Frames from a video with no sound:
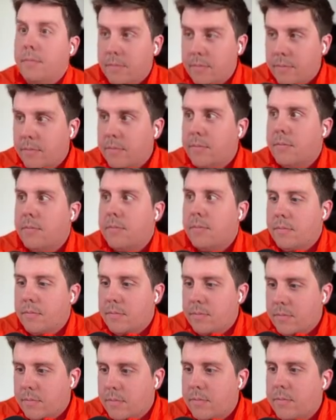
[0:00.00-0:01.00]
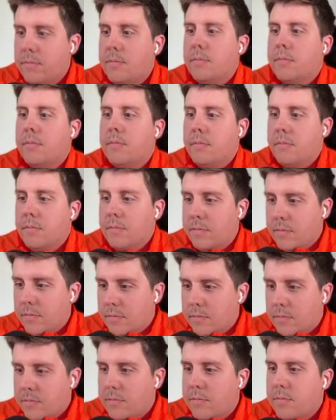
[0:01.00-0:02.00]

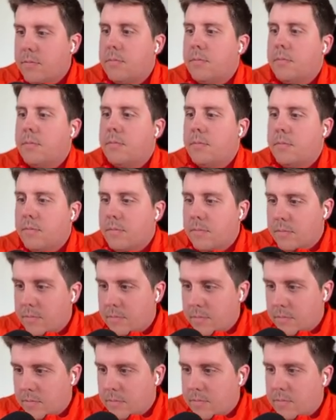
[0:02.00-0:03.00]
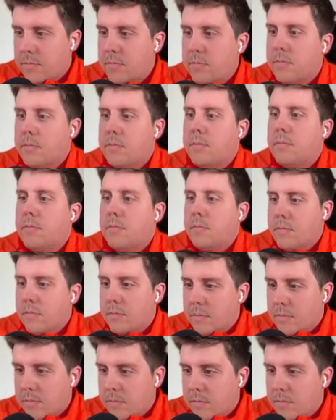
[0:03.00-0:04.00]

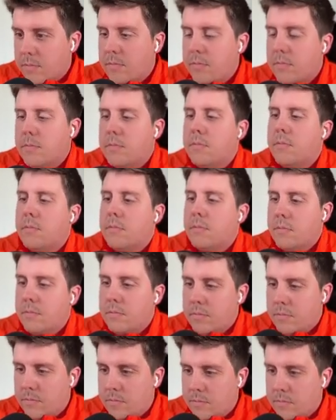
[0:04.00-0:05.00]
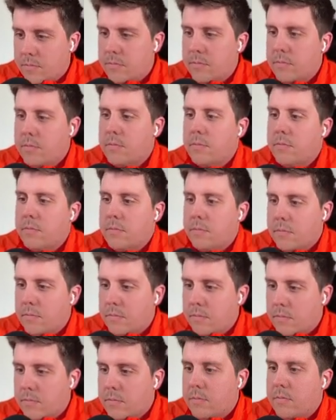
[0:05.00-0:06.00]

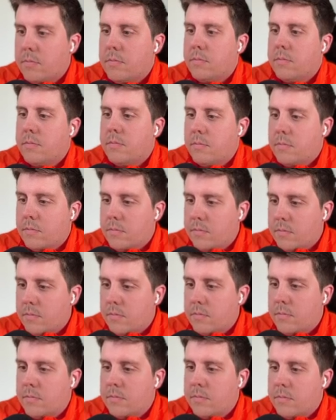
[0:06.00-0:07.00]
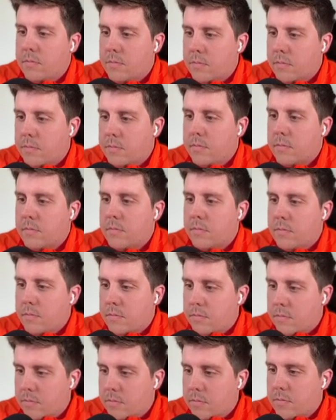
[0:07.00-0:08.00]
(not speaking)